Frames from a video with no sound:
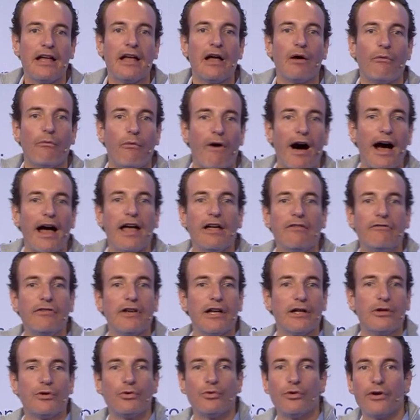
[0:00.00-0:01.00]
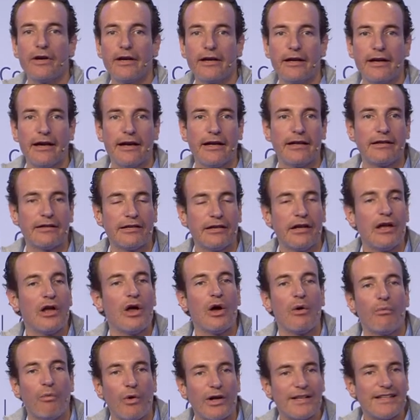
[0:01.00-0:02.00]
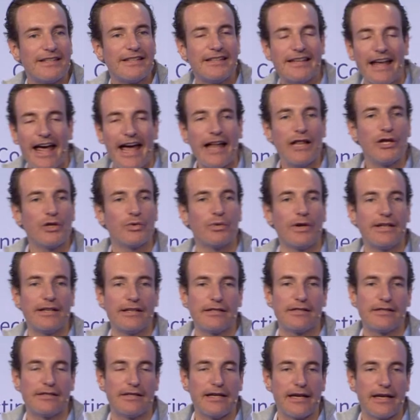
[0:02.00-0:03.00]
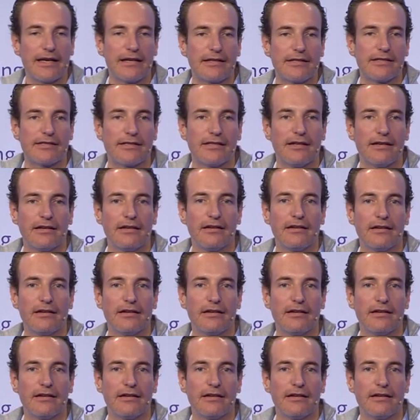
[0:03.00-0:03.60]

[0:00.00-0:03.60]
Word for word: why we are doing it, what's the N26